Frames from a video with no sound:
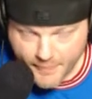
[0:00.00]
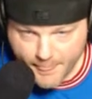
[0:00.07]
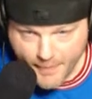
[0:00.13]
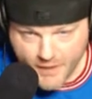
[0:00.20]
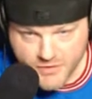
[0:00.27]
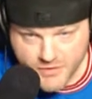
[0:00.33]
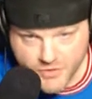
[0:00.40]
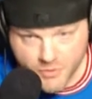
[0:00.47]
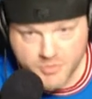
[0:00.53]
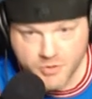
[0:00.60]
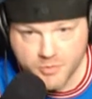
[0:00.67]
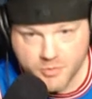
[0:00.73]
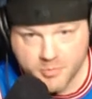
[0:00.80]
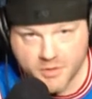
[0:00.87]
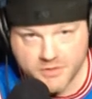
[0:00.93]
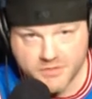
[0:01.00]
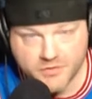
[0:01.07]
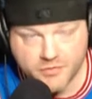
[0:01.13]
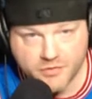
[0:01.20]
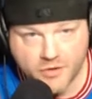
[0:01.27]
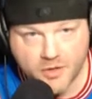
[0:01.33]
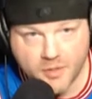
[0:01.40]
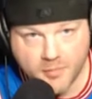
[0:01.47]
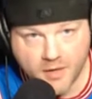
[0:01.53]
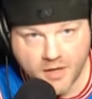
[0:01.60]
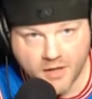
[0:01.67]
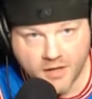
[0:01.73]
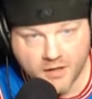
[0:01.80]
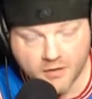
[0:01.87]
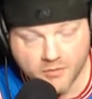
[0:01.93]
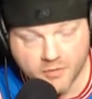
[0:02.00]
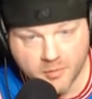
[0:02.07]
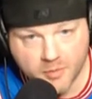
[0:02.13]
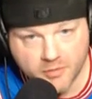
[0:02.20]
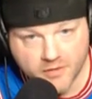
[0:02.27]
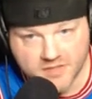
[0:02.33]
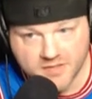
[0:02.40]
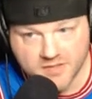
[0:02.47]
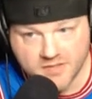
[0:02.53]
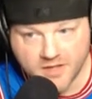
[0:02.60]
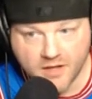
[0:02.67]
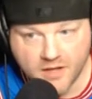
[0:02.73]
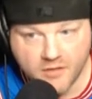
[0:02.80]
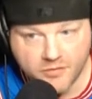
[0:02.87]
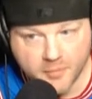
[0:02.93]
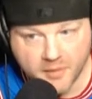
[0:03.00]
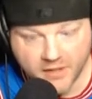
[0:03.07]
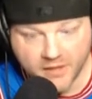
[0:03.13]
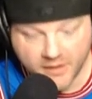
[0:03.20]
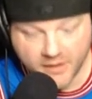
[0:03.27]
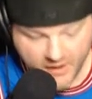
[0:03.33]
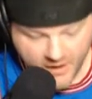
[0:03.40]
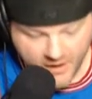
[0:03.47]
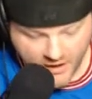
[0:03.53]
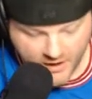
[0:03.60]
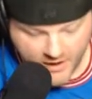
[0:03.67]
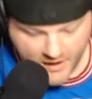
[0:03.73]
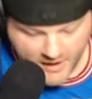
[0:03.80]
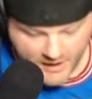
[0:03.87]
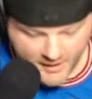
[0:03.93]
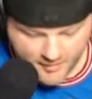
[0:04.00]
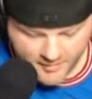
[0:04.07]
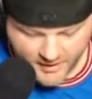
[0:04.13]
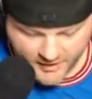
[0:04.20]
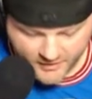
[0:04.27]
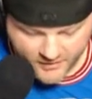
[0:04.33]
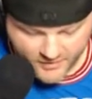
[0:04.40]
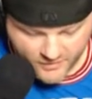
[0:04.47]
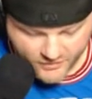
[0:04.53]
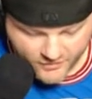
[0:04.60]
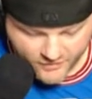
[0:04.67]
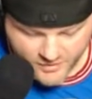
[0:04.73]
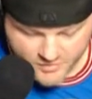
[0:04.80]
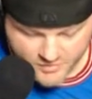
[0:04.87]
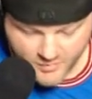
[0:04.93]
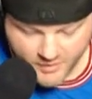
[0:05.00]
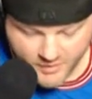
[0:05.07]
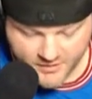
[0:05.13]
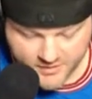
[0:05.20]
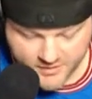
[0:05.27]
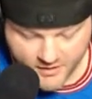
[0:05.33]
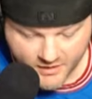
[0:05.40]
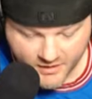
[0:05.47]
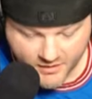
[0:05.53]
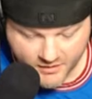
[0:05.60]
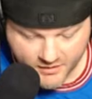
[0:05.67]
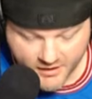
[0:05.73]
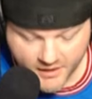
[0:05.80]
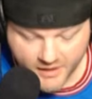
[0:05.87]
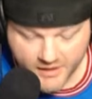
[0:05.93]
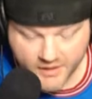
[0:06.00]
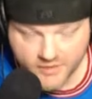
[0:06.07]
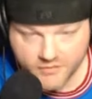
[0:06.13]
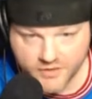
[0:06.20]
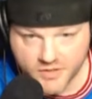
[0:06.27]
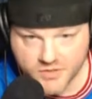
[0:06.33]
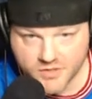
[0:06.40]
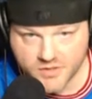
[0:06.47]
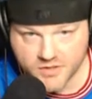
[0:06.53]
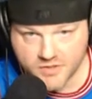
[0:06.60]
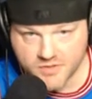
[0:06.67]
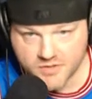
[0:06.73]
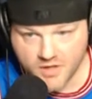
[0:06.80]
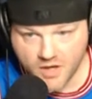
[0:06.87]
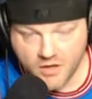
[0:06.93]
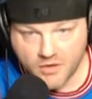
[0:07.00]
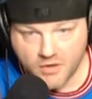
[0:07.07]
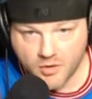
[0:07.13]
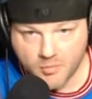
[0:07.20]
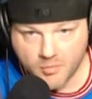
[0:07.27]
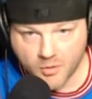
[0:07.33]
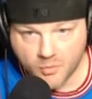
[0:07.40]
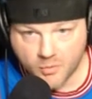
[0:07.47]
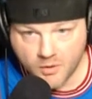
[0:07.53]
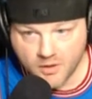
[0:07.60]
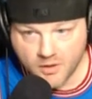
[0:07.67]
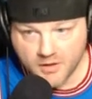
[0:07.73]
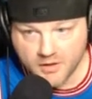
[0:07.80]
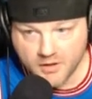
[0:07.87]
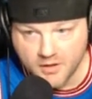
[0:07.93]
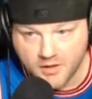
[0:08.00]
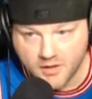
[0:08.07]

scooped 2 books from a recent sale for me, and this first one is an Uncanny Avengers #1.